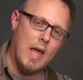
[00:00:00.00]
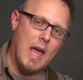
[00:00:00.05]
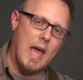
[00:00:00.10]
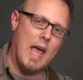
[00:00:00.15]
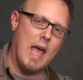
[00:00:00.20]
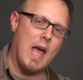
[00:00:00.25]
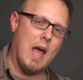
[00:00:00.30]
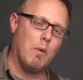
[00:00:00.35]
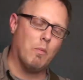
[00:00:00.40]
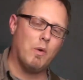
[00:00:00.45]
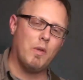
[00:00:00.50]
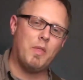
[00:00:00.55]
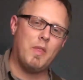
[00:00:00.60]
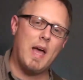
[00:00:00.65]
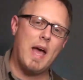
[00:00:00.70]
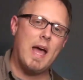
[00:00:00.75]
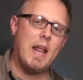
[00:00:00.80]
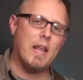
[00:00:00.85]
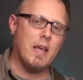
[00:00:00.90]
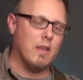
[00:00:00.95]
And what
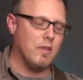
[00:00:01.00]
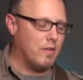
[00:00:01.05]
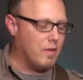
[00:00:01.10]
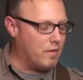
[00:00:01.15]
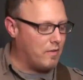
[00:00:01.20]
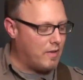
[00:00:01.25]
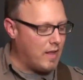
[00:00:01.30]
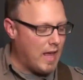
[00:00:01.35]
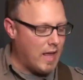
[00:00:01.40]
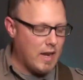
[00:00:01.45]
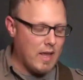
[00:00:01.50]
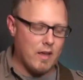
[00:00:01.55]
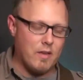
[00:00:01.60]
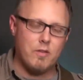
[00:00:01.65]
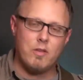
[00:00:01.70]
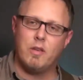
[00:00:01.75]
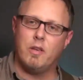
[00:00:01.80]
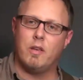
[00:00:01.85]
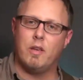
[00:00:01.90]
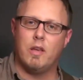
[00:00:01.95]
that is that
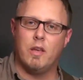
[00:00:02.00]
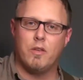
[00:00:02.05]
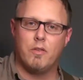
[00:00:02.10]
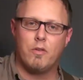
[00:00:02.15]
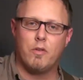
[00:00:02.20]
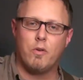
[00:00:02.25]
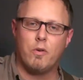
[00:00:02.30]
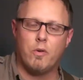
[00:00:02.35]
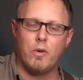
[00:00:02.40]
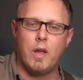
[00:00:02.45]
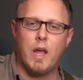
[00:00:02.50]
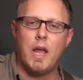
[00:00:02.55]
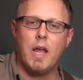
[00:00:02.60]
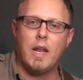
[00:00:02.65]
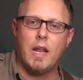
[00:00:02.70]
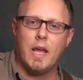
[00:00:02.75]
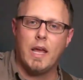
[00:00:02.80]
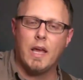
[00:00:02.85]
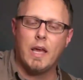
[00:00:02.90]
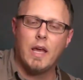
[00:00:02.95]
actually is
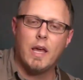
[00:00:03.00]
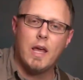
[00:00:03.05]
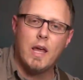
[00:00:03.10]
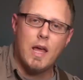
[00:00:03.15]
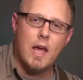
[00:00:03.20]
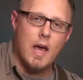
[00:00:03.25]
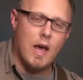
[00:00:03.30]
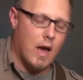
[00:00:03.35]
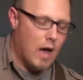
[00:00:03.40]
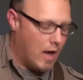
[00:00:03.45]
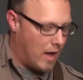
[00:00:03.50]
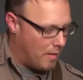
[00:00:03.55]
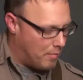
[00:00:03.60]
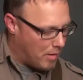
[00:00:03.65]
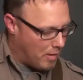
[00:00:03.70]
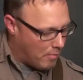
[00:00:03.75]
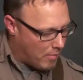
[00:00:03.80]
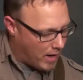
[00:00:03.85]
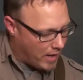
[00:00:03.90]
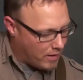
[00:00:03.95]
creating
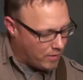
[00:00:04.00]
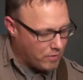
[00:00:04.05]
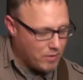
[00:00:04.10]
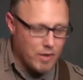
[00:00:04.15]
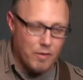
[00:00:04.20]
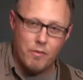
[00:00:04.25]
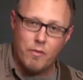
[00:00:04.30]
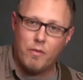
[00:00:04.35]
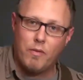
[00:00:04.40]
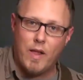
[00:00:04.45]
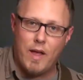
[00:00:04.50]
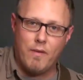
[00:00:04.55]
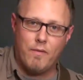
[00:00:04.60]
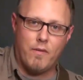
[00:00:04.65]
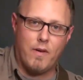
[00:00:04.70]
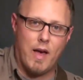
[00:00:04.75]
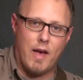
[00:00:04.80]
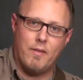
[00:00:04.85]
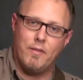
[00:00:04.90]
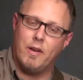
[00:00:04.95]
a minor 7 flat
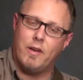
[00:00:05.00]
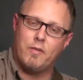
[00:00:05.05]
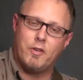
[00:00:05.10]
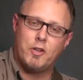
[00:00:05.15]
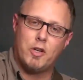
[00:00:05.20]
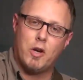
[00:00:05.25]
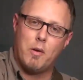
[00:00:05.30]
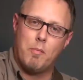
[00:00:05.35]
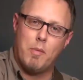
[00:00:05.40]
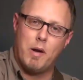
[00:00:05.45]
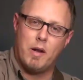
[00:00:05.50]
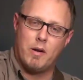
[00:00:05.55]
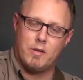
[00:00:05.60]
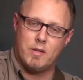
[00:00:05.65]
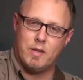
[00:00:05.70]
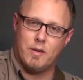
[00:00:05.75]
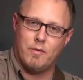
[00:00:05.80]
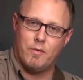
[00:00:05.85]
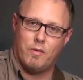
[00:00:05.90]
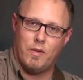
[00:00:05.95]
5 and F sharp minor
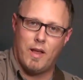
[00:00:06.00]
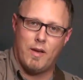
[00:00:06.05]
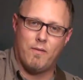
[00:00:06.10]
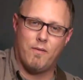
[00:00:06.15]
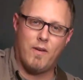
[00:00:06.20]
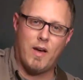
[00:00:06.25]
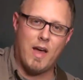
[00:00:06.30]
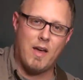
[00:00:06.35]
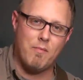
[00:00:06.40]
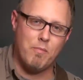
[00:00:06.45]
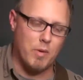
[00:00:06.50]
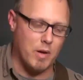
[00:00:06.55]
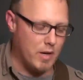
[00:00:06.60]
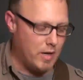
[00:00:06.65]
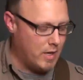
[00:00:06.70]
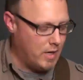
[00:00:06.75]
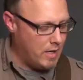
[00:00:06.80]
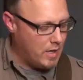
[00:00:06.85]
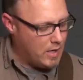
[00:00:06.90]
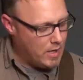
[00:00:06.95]
7 flat 5, but
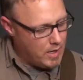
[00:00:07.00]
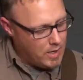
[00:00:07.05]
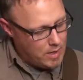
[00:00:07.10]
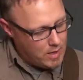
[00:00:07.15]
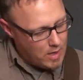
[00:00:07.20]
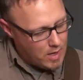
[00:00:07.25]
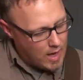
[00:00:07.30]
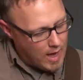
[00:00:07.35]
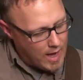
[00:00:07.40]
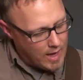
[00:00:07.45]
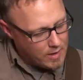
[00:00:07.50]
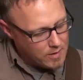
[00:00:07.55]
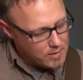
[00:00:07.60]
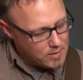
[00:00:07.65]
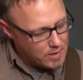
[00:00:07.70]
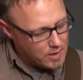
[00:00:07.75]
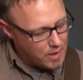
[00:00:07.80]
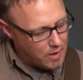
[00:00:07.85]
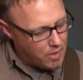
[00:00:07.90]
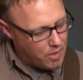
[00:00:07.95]

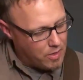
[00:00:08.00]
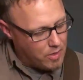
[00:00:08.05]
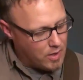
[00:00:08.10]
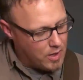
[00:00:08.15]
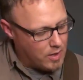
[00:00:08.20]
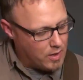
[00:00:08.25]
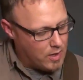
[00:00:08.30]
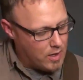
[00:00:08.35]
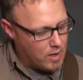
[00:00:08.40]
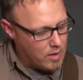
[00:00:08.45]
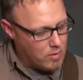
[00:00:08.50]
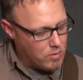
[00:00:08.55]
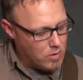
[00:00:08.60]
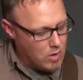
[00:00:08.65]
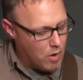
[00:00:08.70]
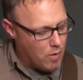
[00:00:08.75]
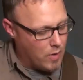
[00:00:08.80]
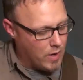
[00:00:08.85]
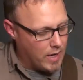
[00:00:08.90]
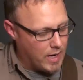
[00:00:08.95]
honestly,
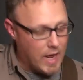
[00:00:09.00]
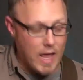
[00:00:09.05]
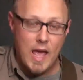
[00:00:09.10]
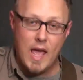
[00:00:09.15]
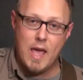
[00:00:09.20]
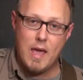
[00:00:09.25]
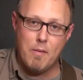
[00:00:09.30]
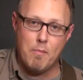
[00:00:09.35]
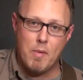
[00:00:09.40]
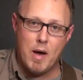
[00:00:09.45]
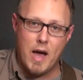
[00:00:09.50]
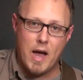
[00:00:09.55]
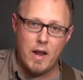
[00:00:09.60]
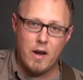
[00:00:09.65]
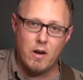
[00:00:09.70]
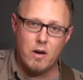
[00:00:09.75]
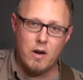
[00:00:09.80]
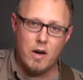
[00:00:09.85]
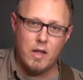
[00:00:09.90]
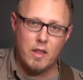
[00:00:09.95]
knowing an A
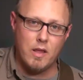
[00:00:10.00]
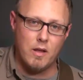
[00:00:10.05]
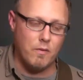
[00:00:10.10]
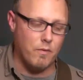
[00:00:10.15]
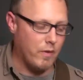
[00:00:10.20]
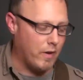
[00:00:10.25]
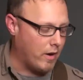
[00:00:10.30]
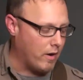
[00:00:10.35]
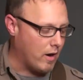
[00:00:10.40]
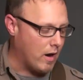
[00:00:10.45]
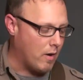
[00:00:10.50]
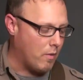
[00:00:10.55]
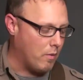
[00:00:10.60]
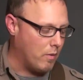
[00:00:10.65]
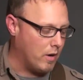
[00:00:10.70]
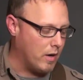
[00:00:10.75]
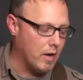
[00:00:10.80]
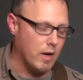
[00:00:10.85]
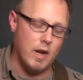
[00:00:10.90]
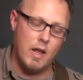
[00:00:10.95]
minor and then figuring out
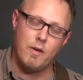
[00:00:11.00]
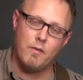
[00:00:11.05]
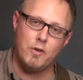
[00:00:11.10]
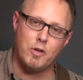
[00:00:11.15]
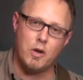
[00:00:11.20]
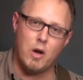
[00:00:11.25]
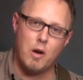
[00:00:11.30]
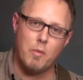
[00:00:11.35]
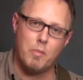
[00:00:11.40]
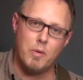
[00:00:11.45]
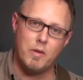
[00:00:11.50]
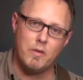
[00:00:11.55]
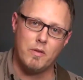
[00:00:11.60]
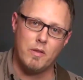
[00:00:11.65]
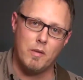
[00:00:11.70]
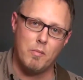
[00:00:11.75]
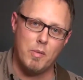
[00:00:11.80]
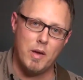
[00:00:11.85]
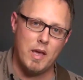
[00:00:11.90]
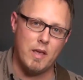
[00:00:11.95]
what an F sharp is in
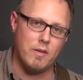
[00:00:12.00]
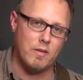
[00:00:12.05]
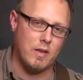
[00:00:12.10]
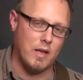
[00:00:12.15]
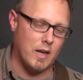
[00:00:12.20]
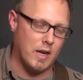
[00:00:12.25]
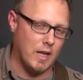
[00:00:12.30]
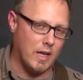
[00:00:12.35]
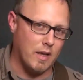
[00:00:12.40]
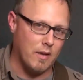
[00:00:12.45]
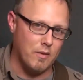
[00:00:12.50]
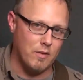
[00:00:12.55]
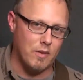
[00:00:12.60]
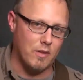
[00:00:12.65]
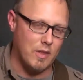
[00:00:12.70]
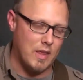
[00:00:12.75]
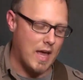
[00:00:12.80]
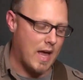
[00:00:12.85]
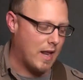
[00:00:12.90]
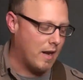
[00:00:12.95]
the bass kind of gives
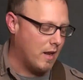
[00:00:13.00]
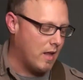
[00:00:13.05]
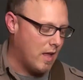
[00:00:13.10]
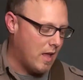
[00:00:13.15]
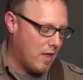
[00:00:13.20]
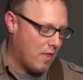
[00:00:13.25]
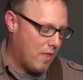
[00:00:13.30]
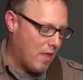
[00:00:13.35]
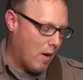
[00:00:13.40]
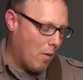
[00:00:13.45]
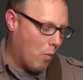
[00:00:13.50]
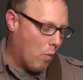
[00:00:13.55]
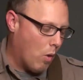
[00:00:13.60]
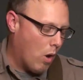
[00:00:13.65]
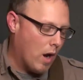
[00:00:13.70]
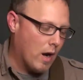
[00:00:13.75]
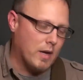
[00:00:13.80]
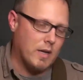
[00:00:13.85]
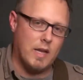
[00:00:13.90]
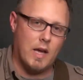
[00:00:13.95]
it that
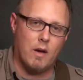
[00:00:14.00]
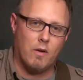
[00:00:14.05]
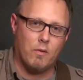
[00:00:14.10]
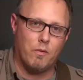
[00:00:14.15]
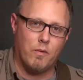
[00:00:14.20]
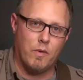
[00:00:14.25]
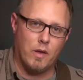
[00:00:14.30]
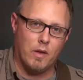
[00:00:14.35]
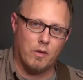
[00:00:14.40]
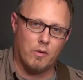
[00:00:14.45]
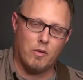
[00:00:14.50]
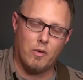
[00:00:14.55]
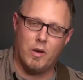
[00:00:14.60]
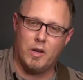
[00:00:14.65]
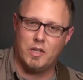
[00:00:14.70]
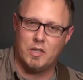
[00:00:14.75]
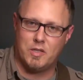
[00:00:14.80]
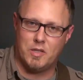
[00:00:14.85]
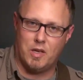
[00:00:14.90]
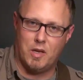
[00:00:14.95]
walk down feel. So I
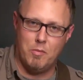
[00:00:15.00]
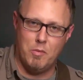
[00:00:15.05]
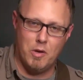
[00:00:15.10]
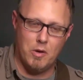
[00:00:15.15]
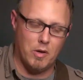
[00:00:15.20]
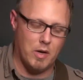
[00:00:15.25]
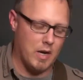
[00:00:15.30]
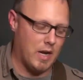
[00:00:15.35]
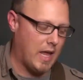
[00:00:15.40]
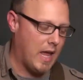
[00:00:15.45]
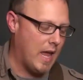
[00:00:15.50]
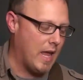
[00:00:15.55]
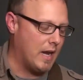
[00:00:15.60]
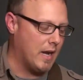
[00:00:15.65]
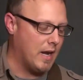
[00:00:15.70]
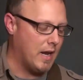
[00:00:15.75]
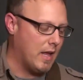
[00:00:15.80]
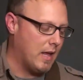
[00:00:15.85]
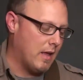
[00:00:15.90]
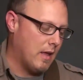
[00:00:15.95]
just
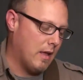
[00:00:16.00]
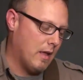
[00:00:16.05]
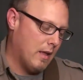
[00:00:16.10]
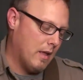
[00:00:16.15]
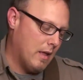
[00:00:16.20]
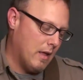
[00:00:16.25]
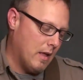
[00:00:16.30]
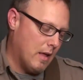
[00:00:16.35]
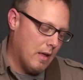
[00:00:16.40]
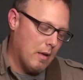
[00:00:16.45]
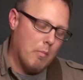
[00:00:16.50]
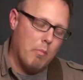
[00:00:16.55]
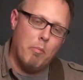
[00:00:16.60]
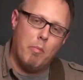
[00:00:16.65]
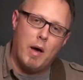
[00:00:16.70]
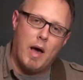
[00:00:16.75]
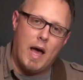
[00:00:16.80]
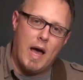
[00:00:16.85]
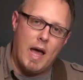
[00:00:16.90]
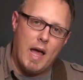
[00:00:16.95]
communicated it
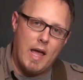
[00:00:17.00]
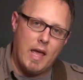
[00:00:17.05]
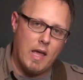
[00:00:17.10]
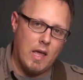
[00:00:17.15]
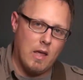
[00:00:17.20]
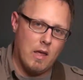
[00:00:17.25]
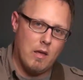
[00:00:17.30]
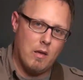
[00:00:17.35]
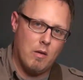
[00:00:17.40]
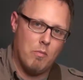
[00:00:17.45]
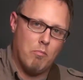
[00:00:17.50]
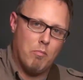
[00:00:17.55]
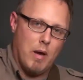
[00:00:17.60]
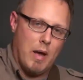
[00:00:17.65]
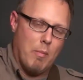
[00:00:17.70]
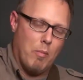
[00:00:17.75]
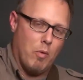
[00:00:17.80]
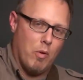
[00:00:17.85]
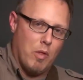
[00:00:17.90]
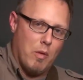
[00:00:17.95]

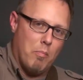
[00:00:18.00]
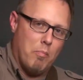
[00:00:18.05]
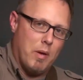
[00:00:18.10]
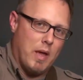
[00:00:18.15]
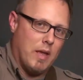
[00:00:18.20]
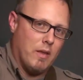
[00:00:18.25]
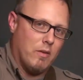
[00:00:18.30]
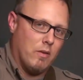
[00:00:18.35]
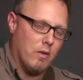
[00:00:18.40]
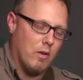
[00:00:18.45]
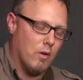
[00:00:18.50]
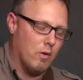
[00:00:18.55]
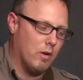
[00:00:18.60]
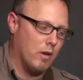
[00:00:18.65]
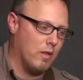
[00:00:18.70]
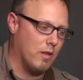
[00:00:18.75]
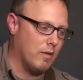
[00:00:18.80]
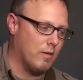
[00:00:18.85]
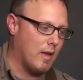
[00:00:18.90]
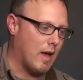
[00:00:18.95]
by more the bass note
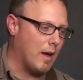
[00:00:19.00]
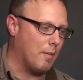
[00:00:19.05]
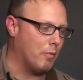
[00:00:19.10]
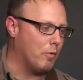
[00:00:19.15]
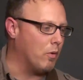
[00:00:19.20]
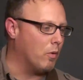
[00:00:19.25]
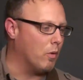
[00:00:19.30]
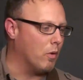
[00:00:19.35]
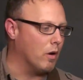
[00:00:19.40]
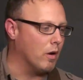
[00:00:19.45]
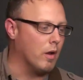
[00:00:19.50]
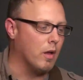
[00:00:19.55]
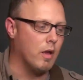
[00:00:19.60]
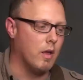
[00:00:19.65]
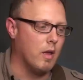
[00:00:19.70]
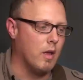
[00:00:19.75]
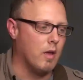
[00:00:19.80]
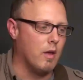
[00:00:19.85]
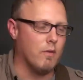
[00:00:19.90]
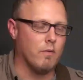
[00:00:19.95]
and the top chord
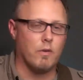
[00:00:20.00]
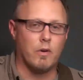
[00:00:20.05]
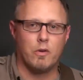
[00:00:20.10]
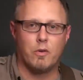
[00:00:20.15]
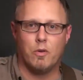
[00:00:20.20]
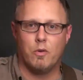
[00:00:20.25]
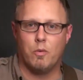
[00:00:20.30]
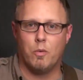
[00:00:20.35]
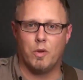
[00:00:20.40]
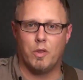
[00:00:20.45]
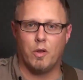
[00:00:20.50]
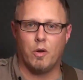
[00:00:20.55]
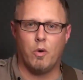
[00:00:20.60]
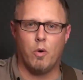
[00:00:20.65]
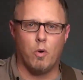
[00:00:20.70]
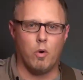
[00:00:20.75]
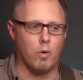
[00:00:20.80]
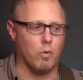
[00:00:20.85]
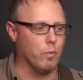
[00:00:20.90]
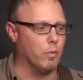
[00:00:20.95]
versus what the
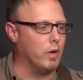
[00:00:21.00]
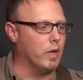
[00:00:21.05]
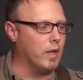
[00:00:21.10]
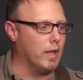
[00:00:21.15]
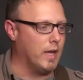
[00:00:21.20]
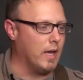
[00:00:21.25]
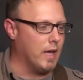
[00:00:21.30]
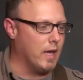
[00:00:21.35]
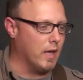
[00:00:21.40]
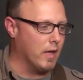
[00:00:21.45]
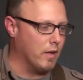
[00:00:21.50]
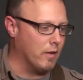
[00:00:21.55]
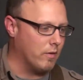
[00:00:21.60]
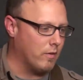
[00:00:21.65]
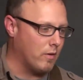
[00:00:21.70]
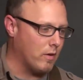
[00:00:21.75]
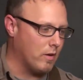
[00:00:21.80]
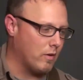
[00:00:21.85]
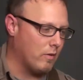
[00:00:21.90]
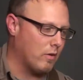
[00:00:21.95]
chord really
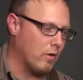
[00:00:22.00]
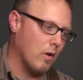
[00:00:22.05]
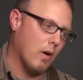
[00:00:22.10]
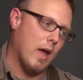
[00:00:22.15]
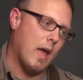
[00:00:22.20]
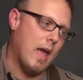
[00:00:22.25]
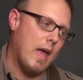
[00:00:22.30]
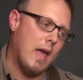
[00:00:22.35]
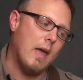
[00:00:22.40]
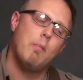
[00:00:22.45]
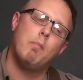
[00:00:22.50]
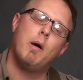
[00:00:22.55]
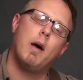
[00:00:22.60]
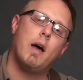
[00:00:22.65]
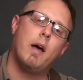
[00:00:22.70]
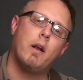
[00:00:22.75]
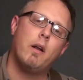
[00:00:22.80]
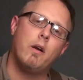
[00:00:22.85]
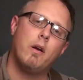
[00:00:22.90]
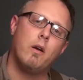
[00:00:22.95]
is. So A
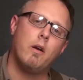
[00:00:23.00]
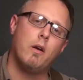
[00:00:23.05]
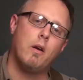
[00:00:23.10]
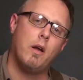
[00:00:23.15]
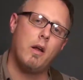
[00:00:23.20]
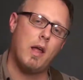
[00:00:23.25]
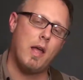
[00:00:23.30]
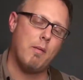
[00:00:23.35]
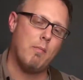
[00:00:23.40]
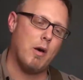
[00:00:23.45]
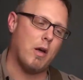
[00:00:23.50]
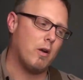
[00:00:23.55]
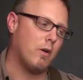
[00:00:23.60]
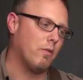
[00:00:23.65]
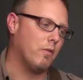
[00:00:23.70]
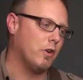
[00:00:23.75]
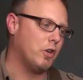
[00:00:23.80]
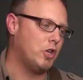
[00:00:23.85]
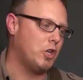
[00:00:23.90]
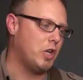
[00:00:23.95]
minor
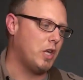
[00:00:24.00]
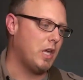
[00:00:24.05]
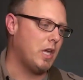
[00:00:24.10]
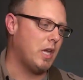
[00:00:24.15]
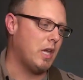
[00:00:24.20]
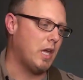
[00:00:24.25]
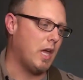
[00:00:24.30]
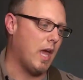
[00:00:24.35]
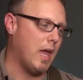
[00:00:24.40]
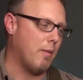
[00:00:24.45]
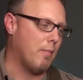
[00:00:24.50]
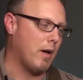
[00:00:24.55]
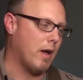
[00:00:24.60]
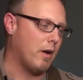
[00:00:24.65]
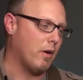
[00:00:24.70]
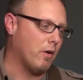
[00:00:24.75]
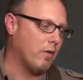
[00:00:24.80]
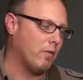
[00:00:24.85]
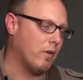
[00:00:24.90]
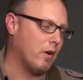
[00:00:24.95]
over G, A
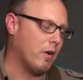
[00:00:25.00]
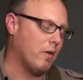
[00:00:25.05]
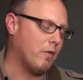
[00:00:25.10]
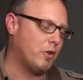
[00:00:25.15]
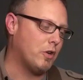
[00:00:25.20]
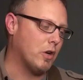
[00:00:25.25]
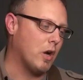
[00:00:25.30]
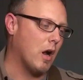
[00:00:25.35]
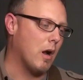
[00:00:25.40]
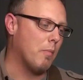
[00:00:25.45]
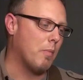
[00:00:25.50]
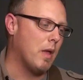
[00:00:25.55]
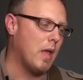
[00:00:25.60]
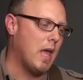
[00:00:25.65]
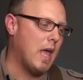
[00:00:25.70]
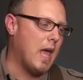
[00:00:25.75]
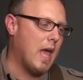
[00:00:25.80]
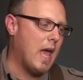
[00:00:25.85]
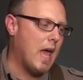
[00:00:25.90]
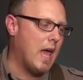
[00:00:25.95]
minor over F sharp,
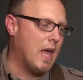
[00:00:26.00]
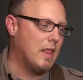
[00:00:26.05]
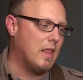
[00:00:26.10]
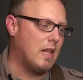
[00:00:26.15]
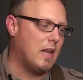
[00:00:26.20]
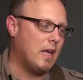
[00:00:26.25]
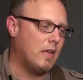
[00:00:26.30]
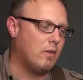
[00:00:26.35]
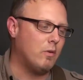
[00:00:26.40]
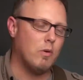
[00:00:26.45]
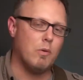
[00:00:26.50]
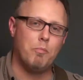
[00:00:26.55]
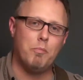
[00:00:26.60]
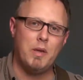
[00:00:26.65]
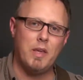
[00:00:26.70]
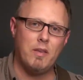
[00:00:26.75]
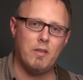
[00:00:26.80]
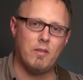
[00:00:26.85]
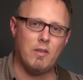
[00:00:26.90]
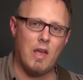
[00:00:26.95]
and then I do a
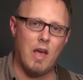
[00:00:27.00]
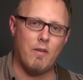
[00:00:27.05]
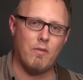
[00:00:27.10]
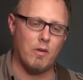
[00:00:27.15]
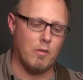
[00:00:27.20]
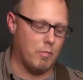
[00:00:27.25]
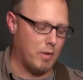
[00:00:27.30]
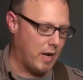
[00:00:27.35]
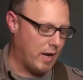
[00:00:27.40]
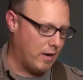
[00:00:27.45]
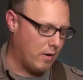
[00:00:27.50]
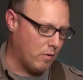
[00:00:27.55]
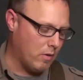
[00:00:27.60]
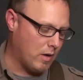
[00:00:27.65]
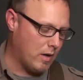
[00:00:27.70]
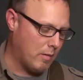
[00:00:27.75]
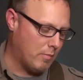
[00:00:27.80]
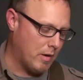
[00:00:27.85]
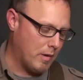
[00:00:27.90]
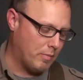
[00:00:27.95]
B7, but I don't
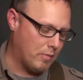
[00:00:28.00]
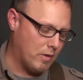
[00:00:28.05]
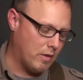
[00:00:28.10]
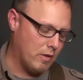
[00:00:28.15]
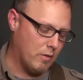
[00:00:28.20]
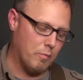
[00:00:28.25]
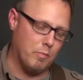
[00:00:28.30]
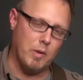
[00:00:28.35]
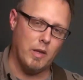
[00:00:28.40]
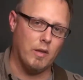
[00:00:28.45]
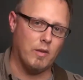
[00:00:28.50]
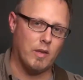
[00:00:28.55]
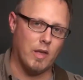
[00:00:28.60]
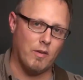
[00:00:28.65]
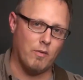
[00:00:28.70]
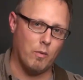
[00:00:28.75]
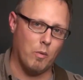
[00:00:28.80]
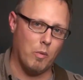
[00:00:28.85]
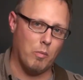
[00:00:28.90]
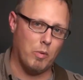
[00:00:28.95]
come up to this
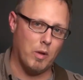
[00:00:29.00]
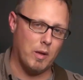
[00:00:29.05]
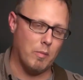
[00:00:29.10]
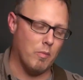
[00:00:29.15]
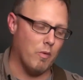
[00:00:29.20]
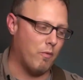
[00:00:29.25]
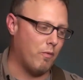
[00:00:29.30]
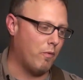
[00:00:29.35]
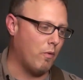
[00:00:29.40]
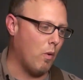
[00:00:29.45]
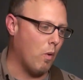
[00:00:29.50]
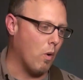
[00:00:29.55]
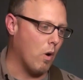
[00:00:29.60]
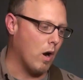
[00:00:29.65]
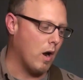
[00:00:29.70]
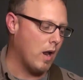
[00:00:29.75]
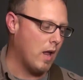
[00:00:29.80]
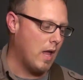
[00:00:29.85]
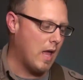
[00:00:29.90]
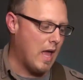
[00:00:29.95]
B7 we played
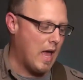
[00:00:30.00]
before.